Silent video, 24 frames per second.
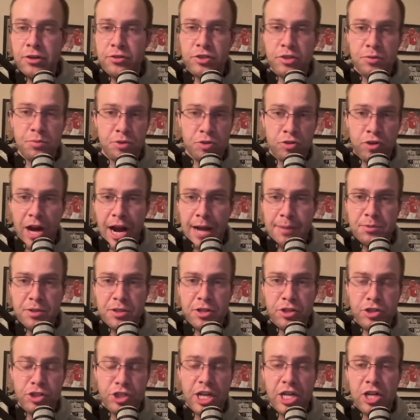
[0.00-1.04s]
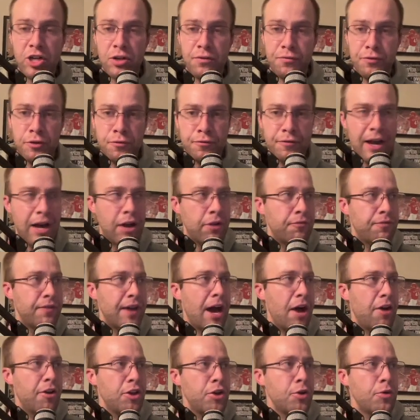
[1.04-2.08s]
subscribe to the channel if you found
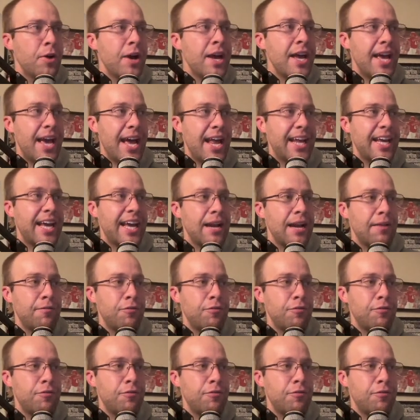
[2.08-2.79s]
value. And again, if